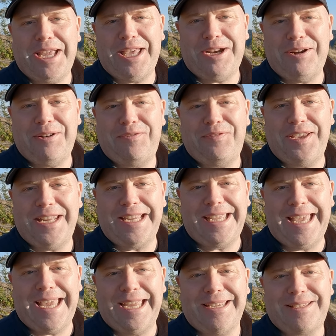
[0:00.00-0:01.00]
hundred feet of
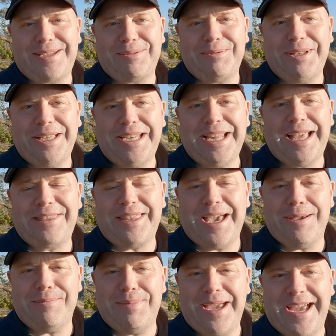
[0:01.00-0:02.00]
gain, so really not
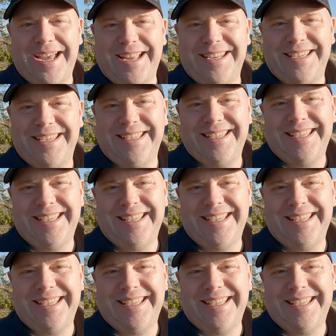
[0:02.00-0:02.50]
that bad.